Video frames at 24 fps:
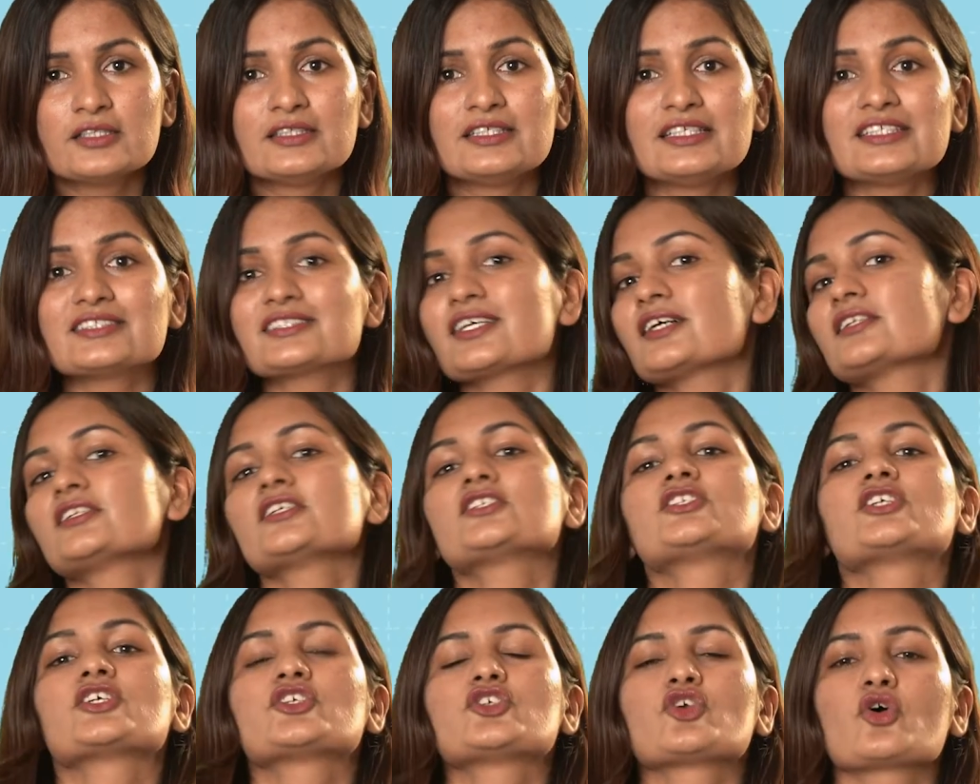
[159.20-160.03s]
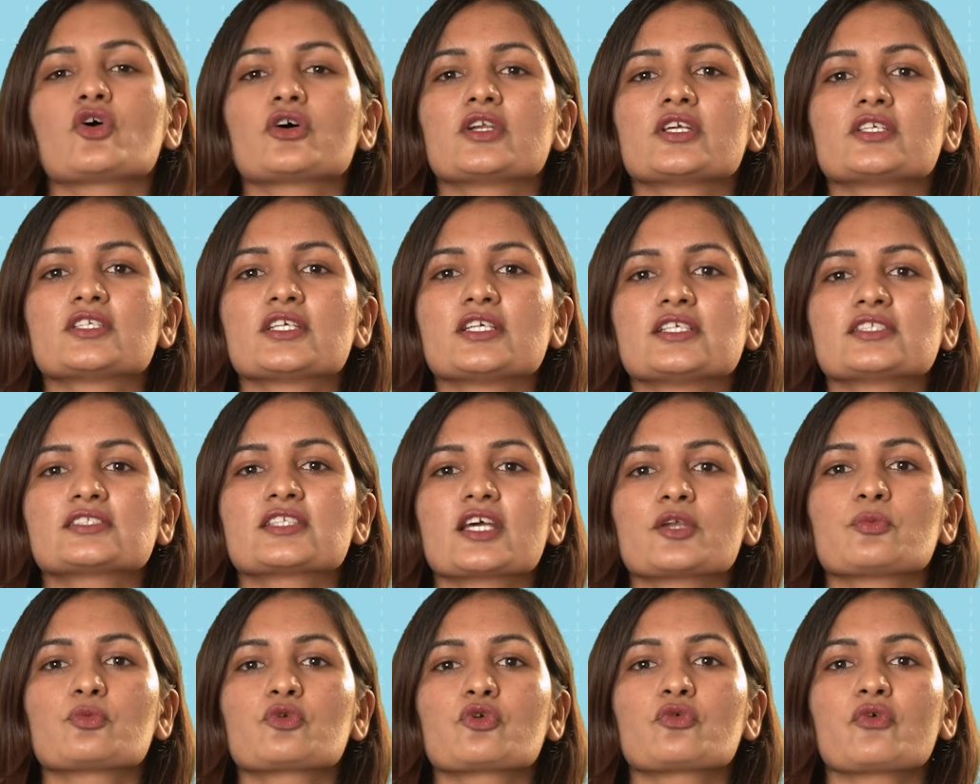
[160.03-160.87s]
These are the securities
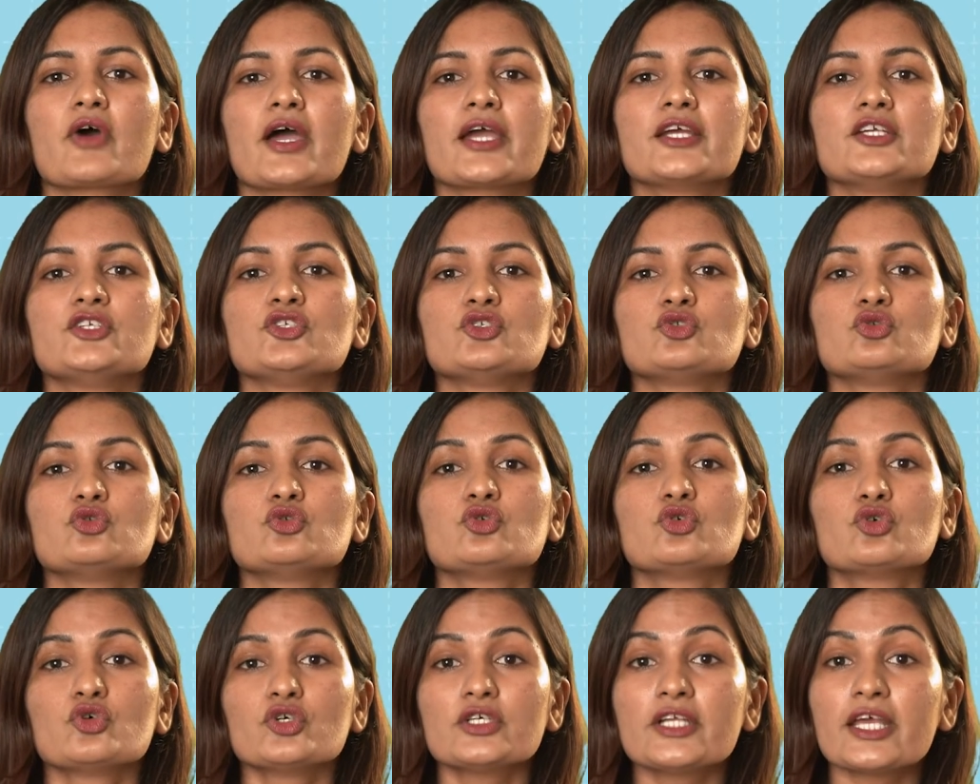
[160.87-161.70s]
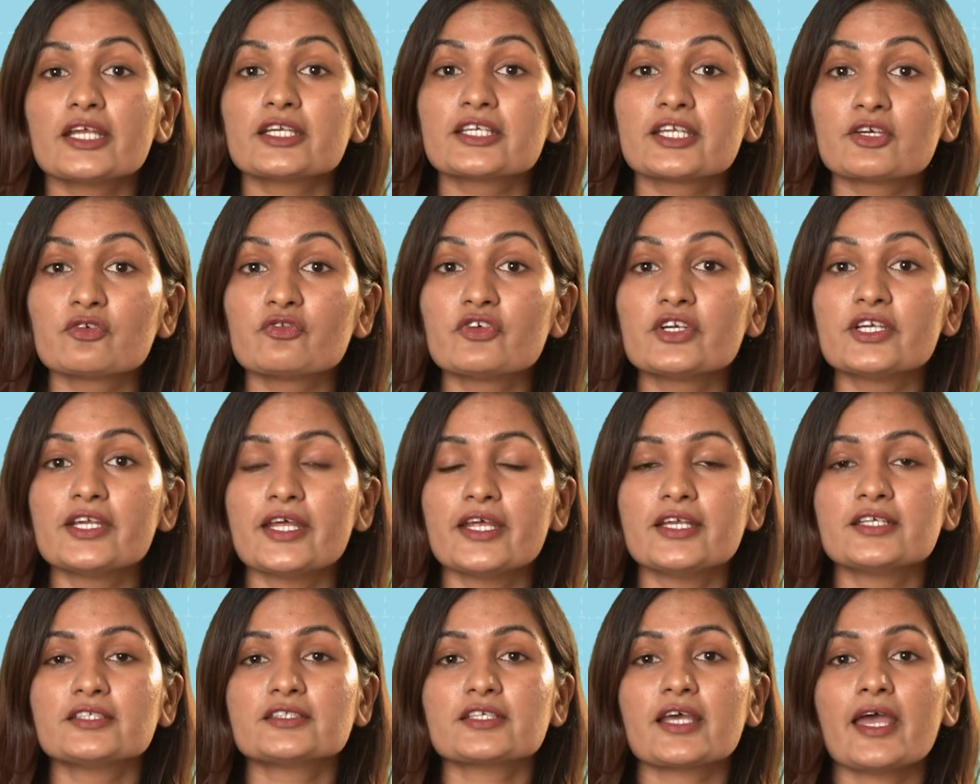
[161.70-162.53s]
that provide you good
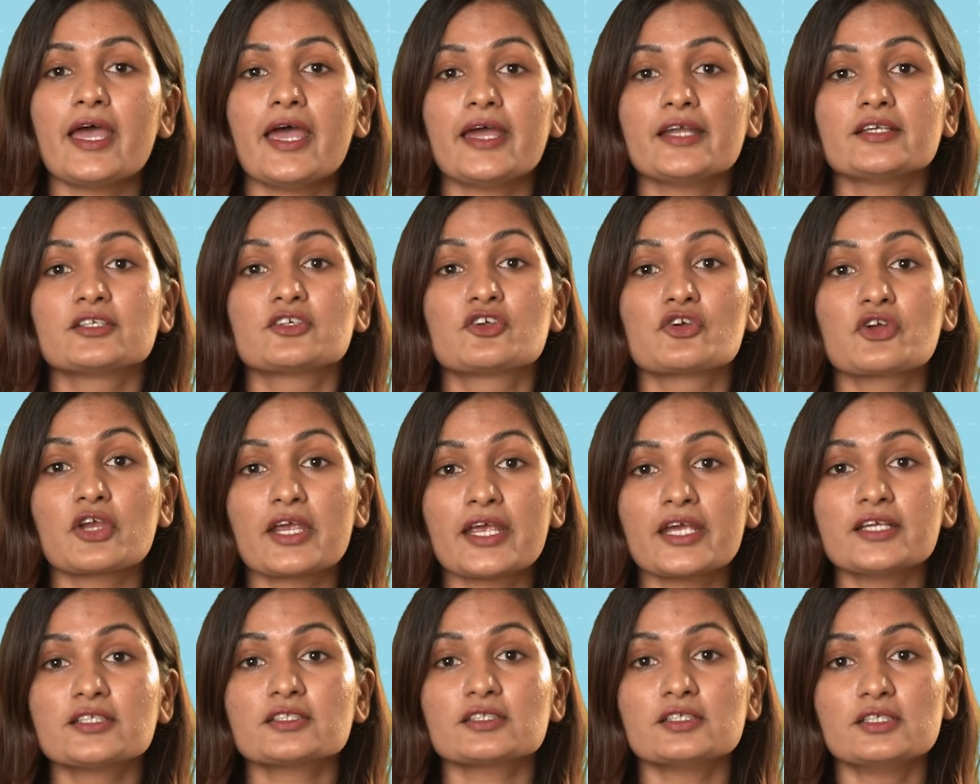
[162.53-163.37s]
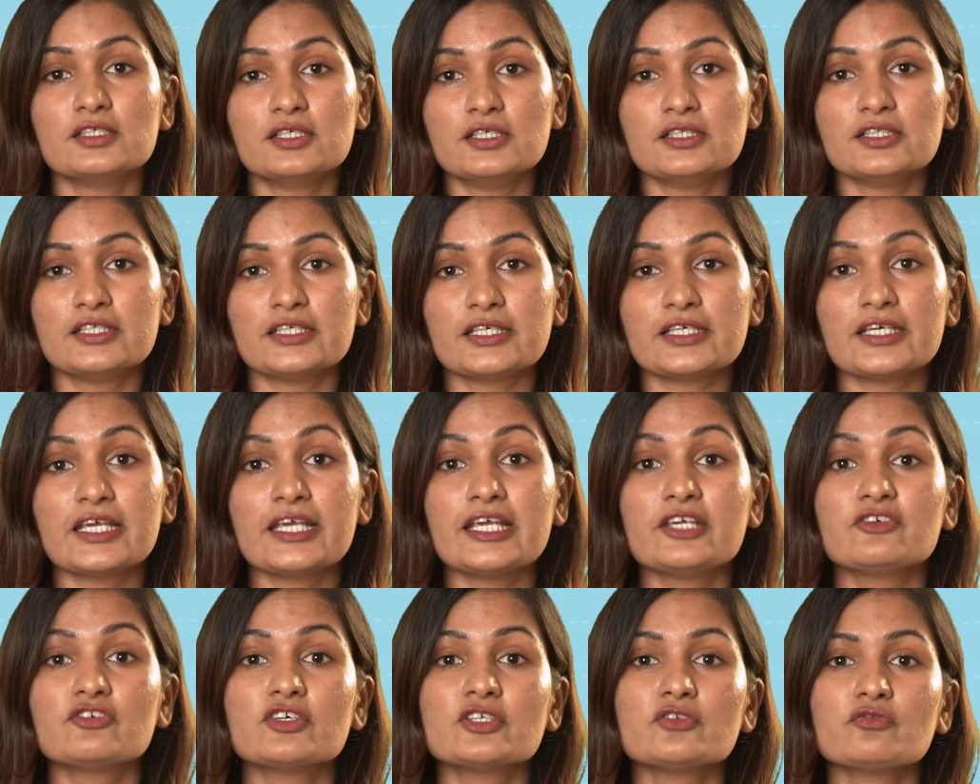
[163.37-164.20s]
dividend and great earning
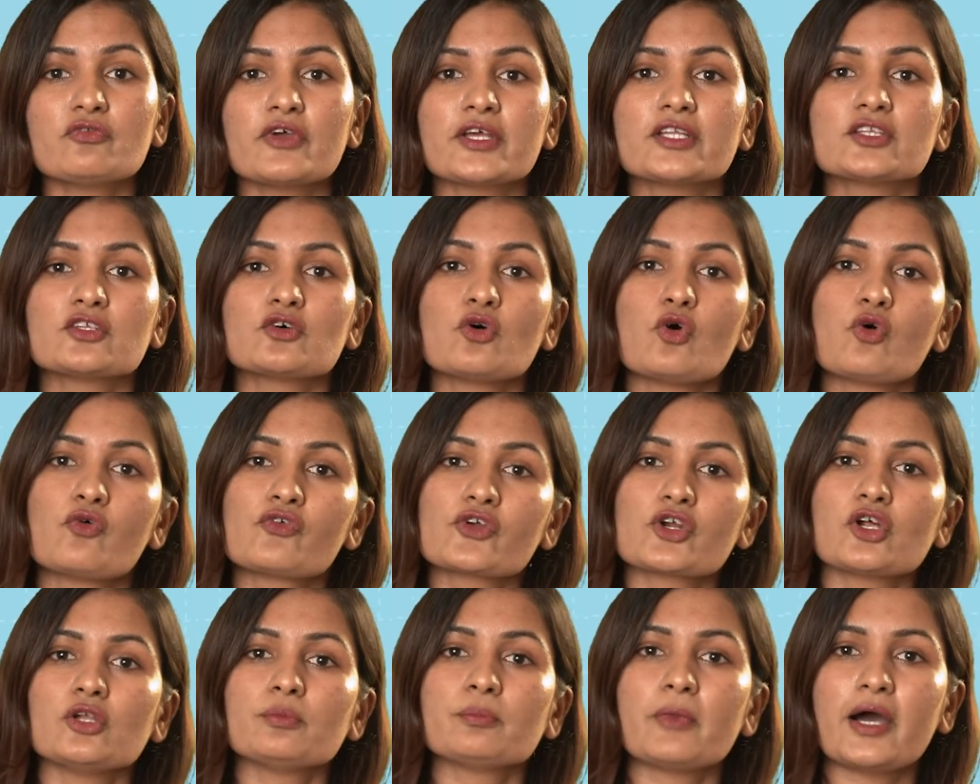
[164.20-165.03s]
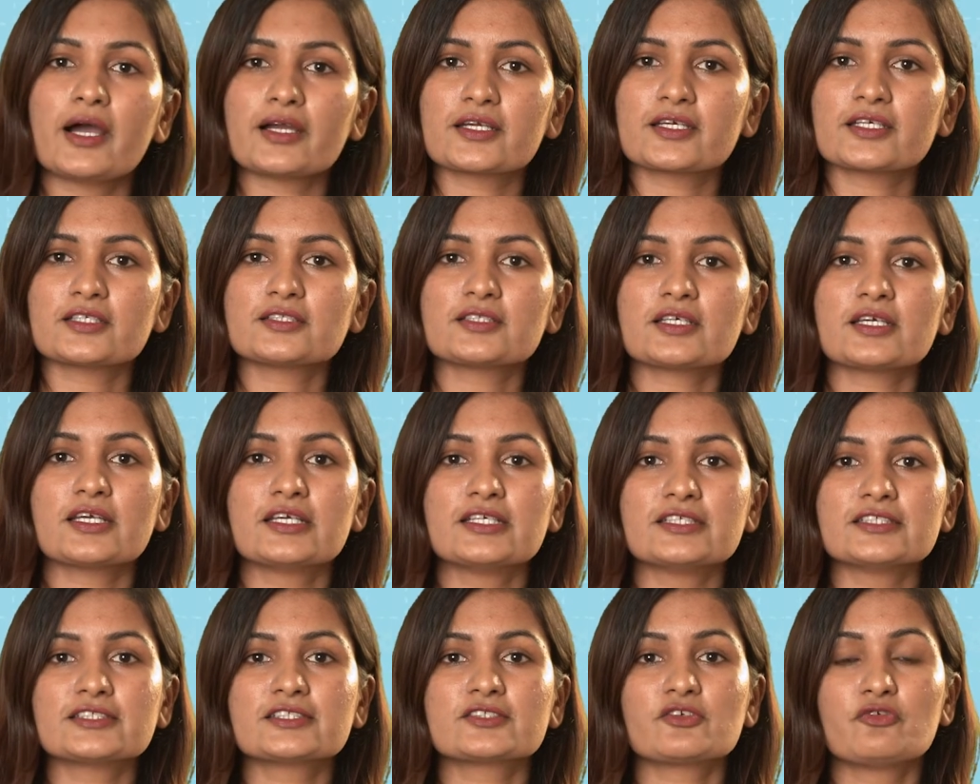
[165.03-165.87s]
even when the overall market
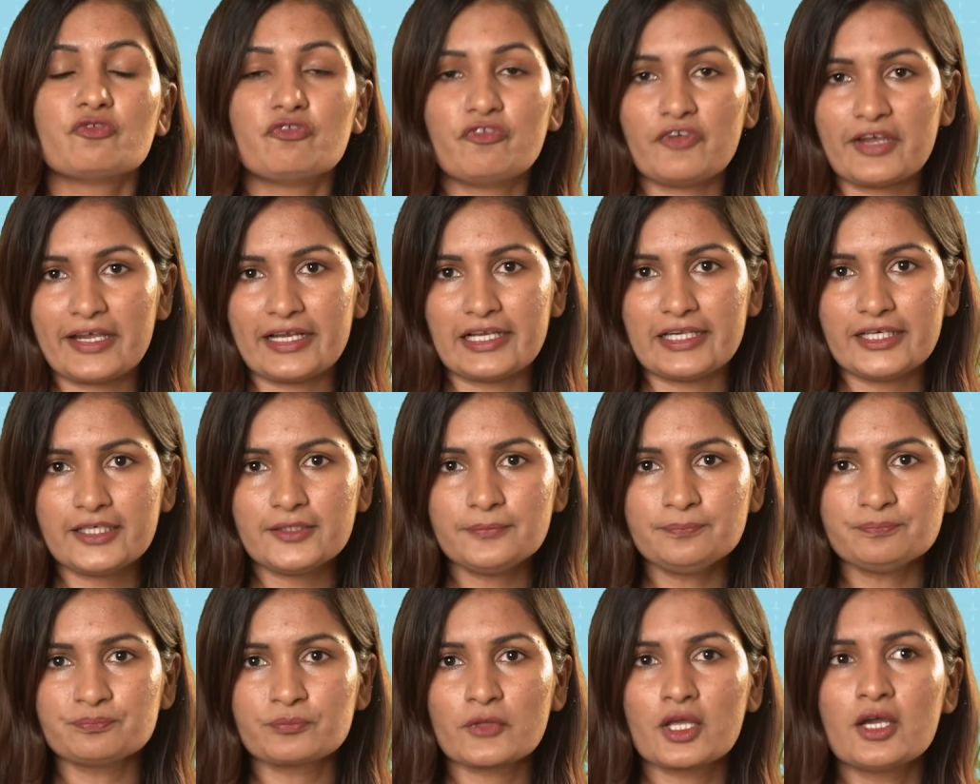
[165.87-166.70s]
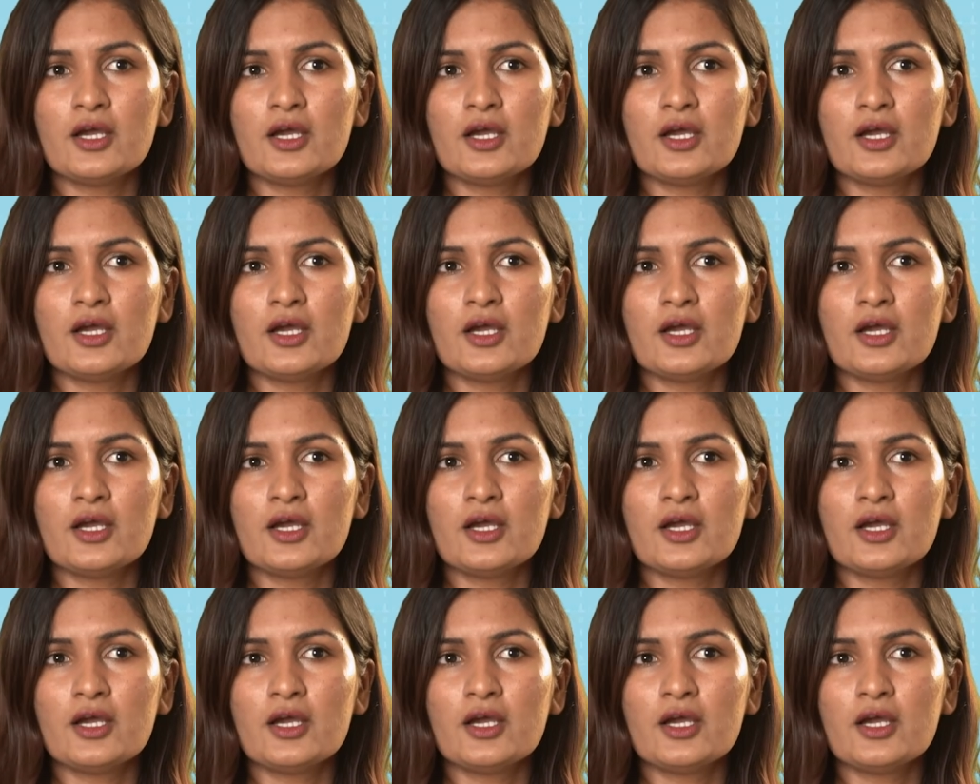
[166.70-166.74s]
is failing.